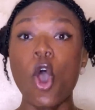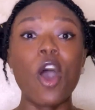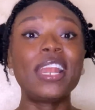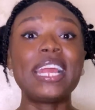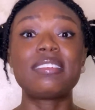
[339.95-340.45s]

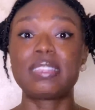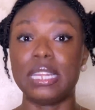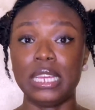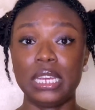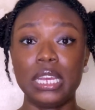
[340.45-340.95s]

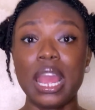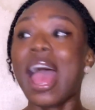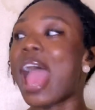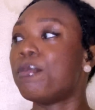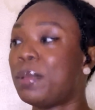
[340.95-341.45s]
Honestly,
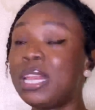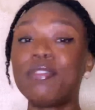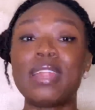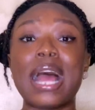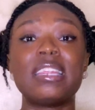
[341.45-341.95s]
I
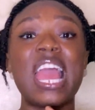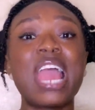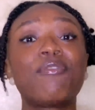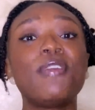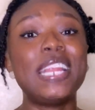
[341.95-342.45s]
believe that
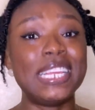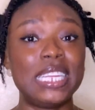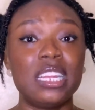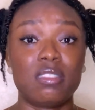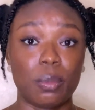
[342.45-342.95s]
every
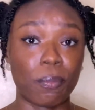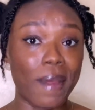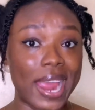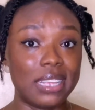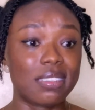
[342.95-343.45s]
lady is a
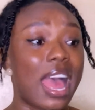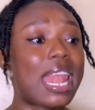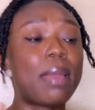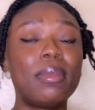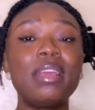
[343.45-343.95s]
prize, and
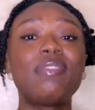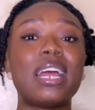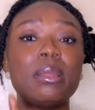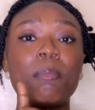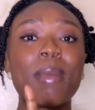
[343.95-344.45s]
I believe
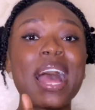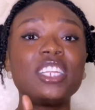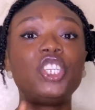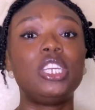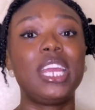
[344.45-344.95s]
that the man
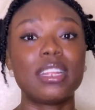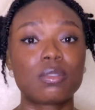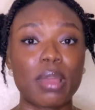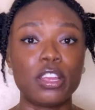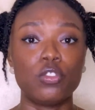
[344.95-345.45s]
she gets
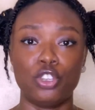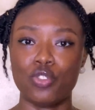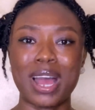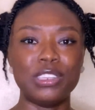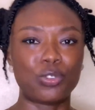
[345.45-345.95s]
married to
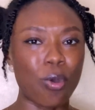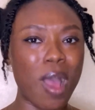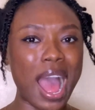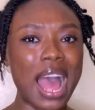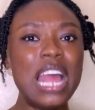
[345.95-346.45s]
should adore
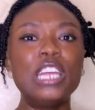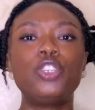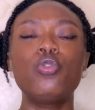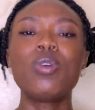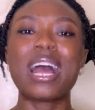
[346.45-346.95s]
her,
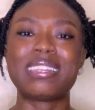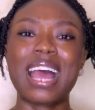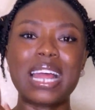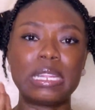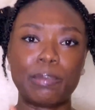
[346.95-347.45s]
should look at
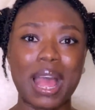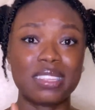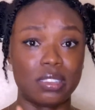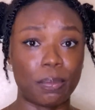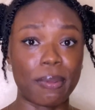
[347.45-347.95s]
her
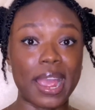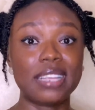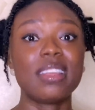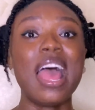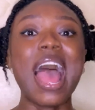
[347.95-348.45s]
as the
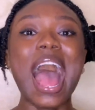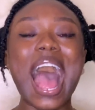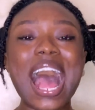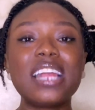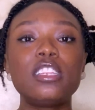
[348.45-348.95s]
prize,
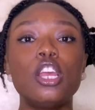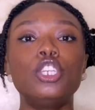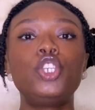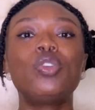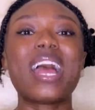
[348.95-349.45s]
and
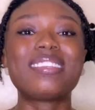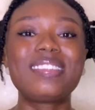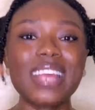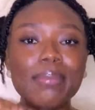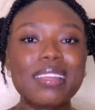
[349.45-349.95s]
should
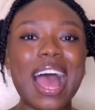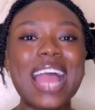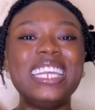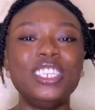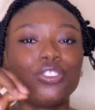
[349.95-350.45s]
accept her
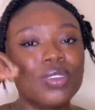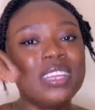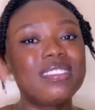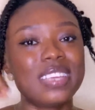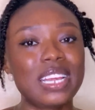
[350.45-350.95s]

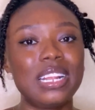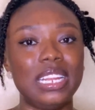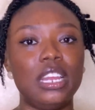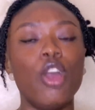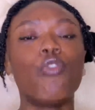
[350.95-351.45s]

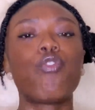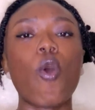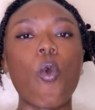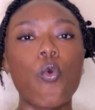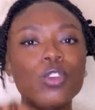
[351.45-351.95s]
intrinsically
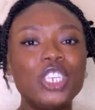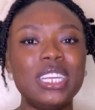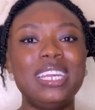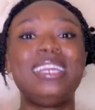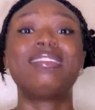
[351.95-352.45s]
for who
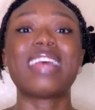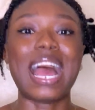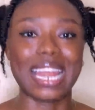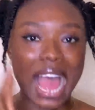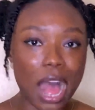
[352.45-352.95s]
she is
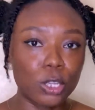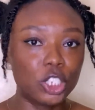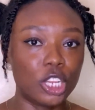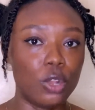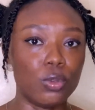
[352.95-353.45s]
and how
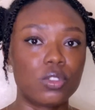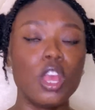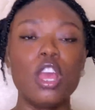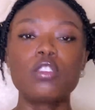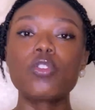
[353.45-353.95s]
she looks.
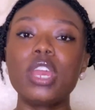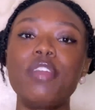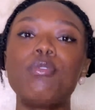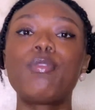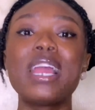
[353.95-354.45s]
So if
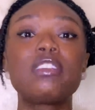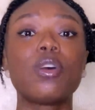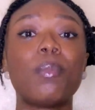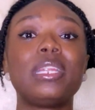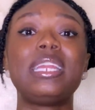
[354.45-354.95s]
you find
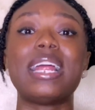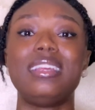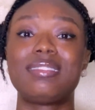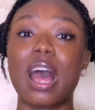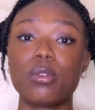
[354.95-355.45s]
somebody that
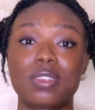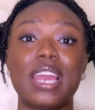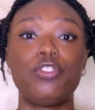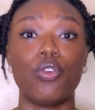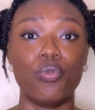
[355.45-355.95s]
is
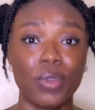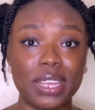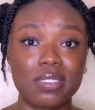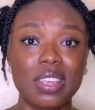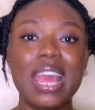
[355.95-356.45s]
outside your
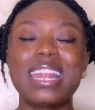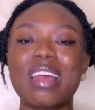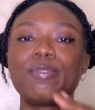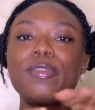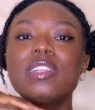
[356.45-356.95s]
race,
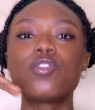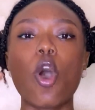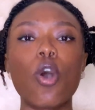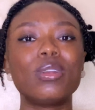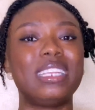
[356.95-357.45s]
that fits
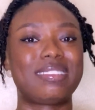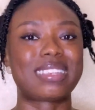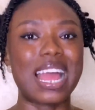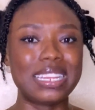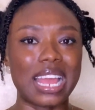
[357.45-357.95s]
all the
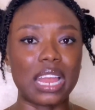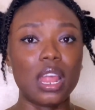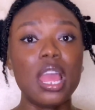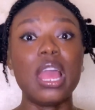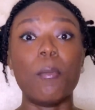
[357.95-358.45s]
standard,
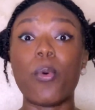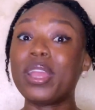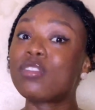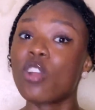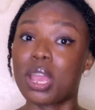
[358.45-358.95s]
but
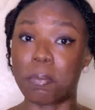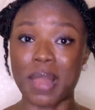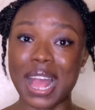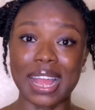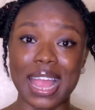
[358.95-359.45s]
is not a
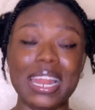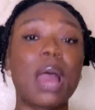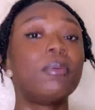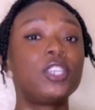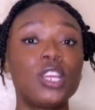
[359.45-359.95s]
black guy, that
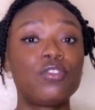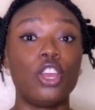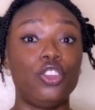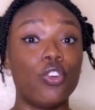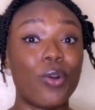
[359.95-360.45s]
appreciates
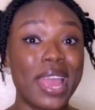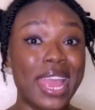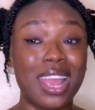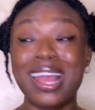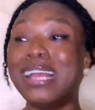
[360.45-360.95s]
your
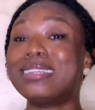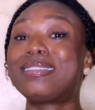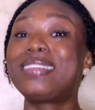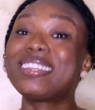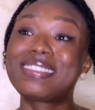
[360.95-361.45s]
hair,
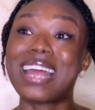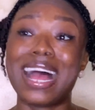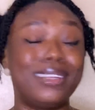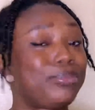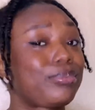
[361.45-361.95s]

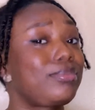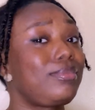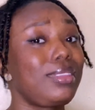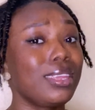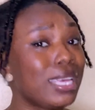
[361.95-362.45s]
sister,
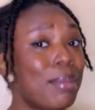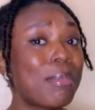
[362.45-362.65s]
get